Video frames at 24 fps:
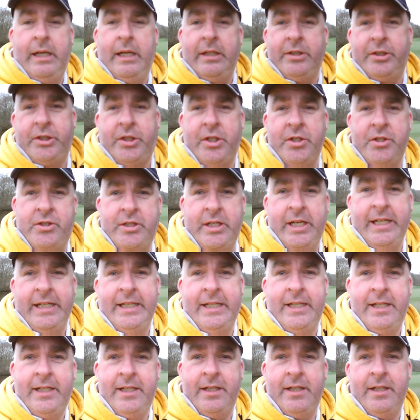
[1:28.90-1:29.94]
As you can see
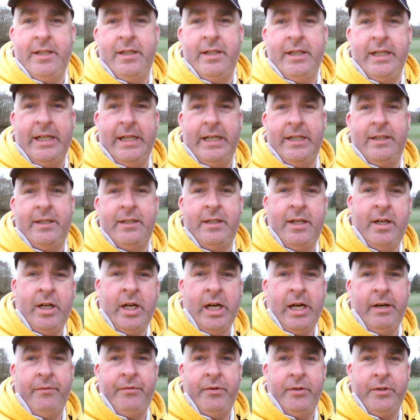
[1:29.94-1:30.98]
here at
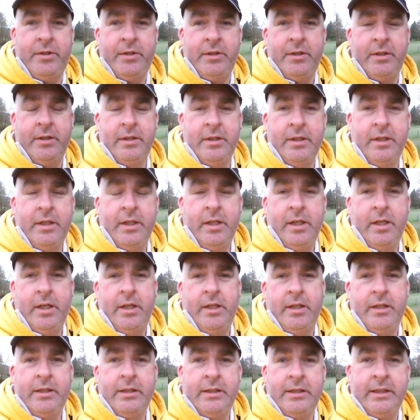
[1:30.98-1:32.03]
Hartford,
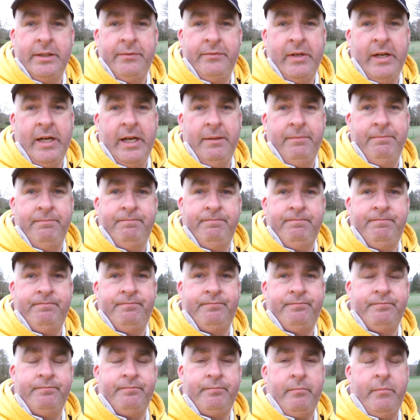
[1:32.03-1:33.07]
they've
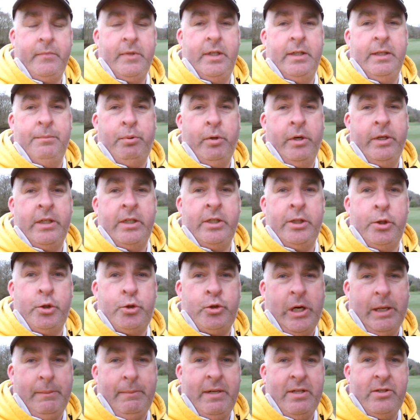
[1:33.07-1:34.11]
put in a new
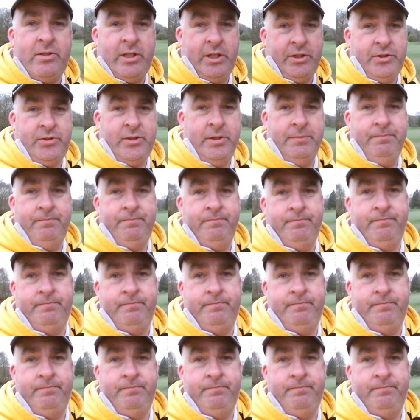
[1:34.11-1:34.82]
TrackMan system,